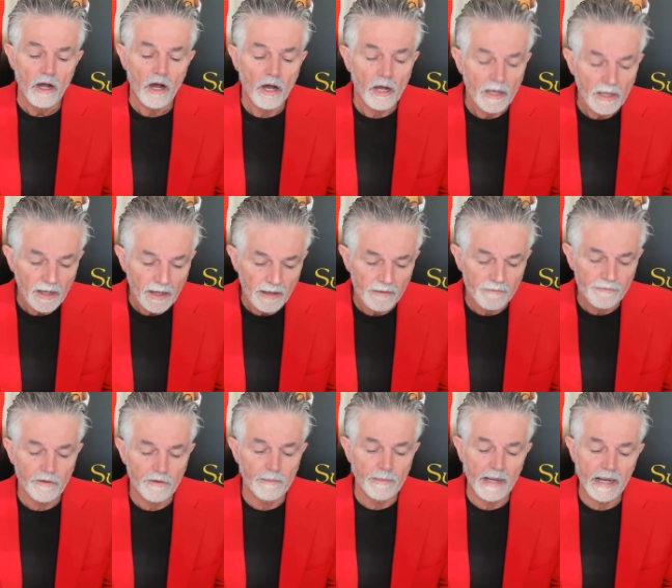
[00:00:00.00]
I
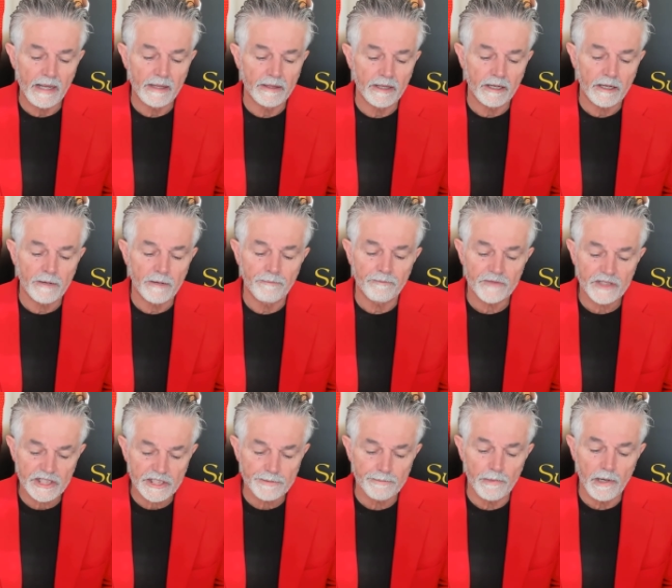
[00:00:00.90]
love the man that can
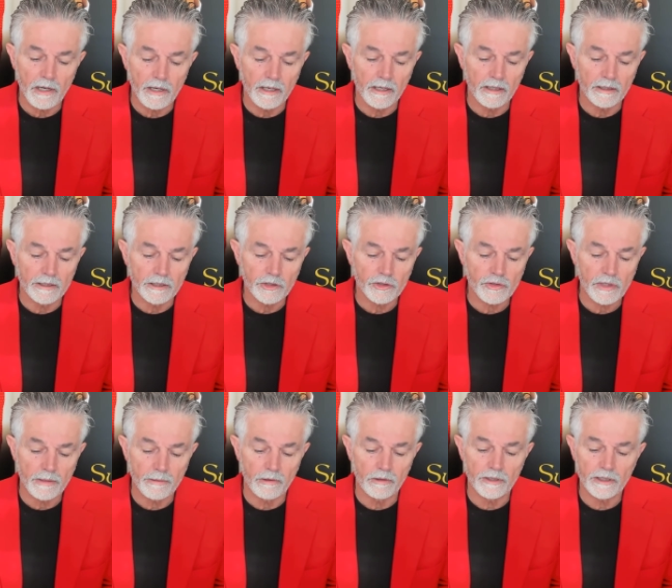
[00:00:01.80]
smile in
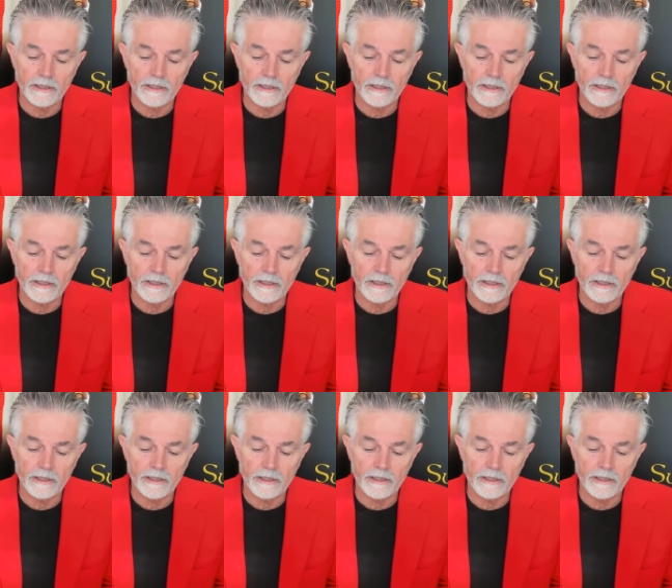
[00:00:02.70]
trouble,